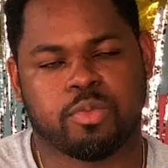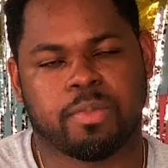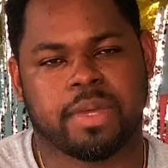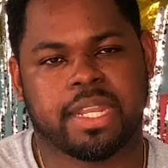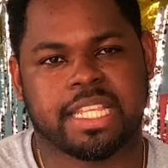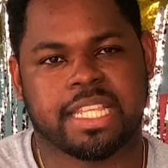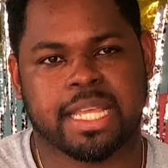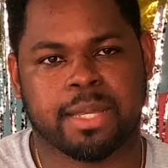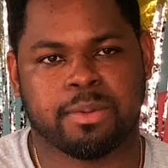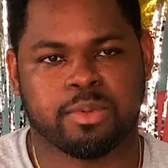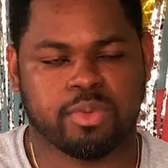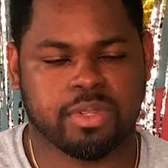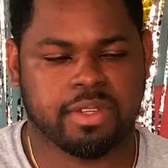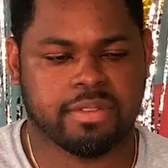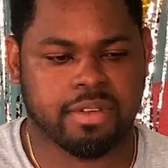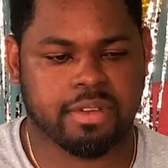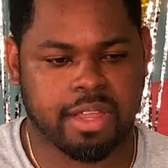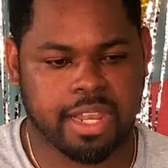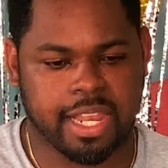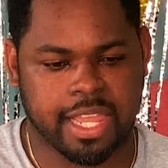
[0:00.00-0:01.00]
many times we live
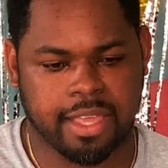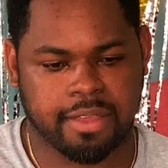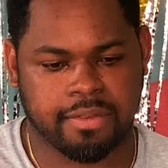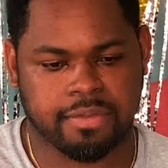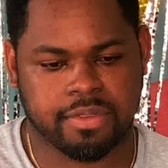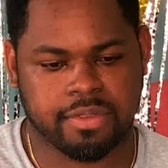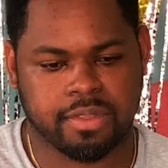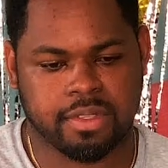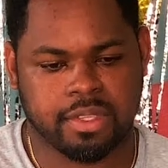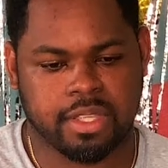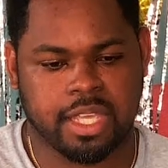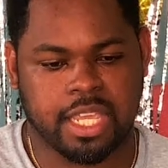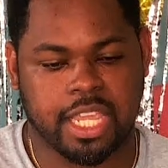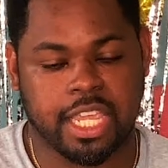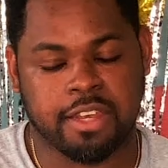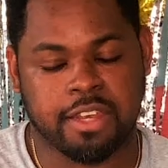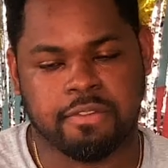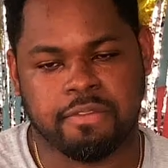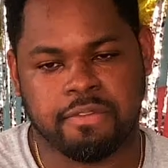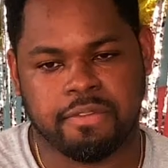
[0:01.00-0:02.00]
our lives
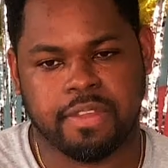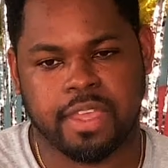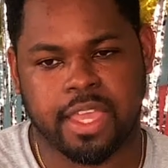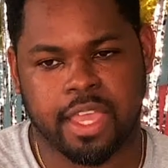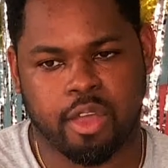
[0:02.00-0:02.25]
in fear